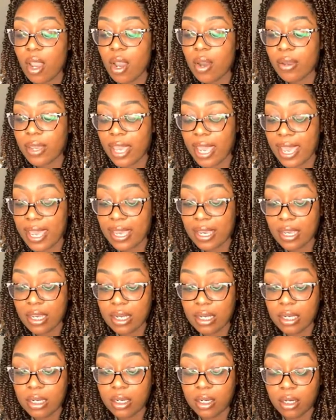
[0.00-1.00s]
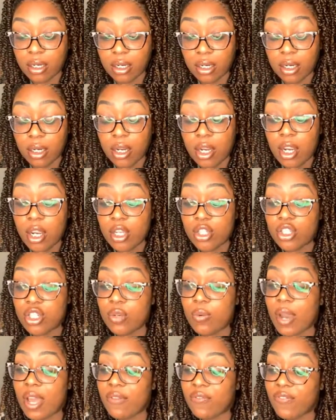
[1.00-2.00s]
Okay.
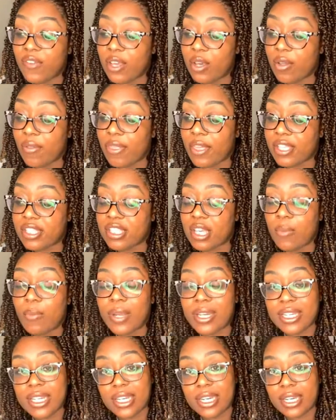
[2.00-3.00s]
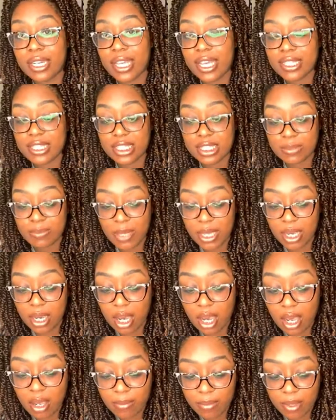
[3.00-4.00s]
Do I feel that someone didn't get to speak
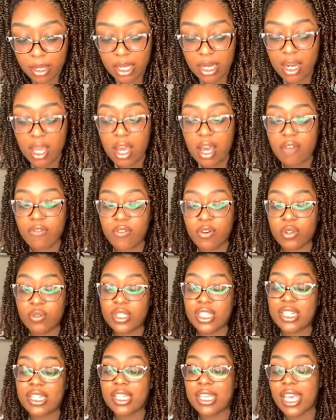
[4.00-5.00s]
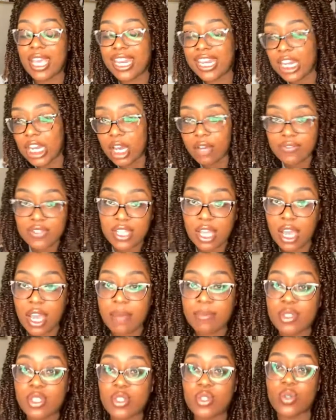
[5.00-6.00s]
up enough or didn't get enough
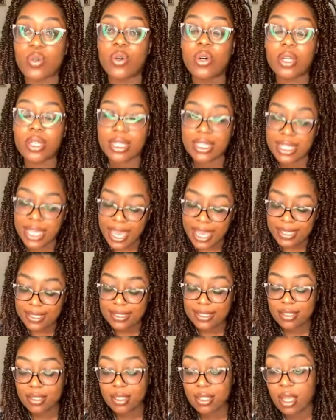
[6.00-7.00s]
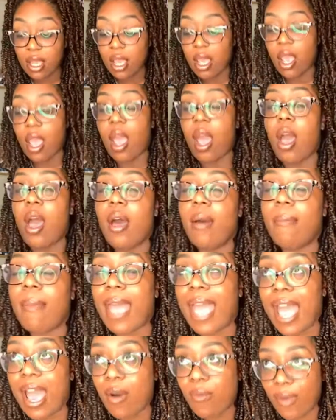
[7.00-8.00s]
time to talk? Yes.
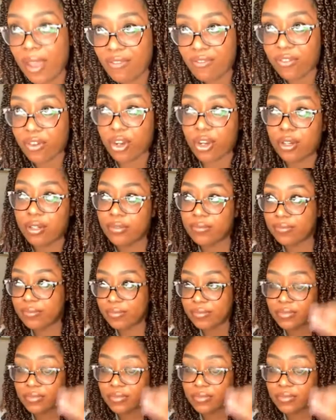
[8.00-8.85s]
However,